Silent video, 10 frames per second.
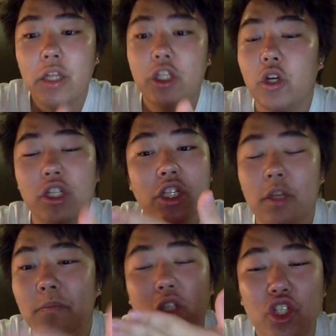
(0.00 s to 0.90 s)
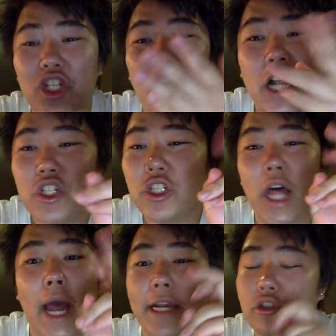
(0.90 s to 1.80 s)
there's some
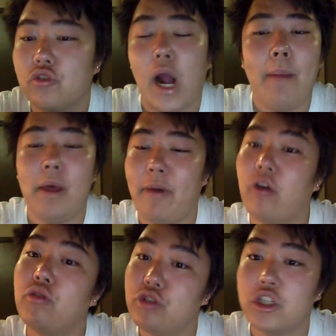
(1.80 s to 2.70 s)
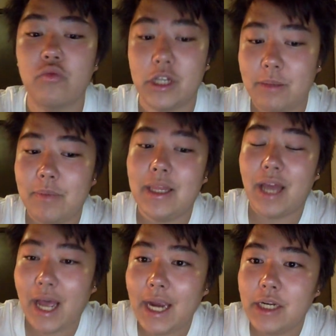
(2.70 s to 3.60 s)
underlying drama about who should really be the
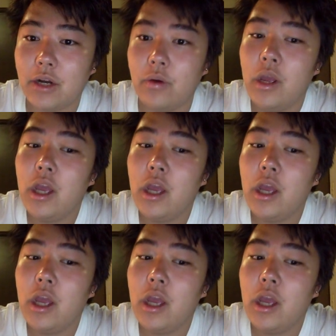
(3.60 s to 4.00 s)
high note.